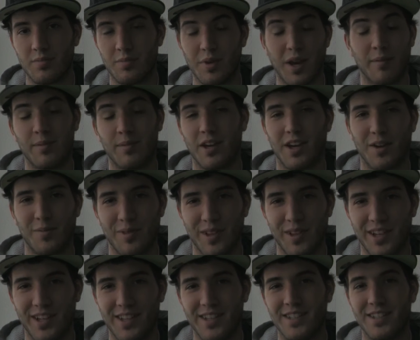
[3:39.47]
But I'm not
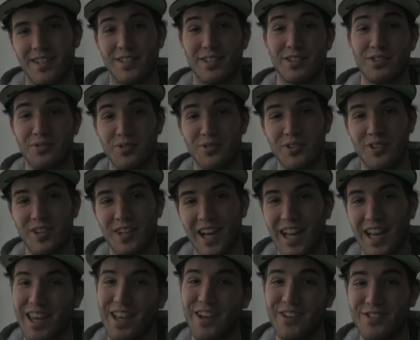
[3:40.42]
complaining, because it's food.
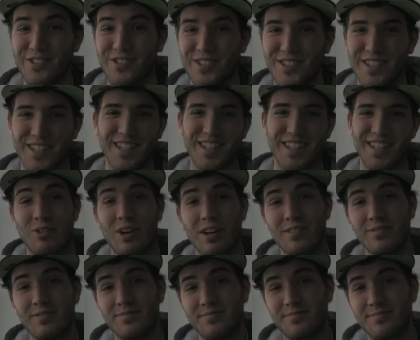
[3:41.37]
I love food.
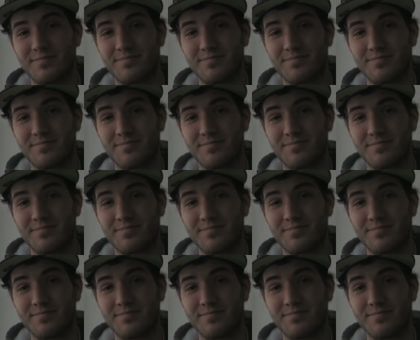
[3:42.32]
Well,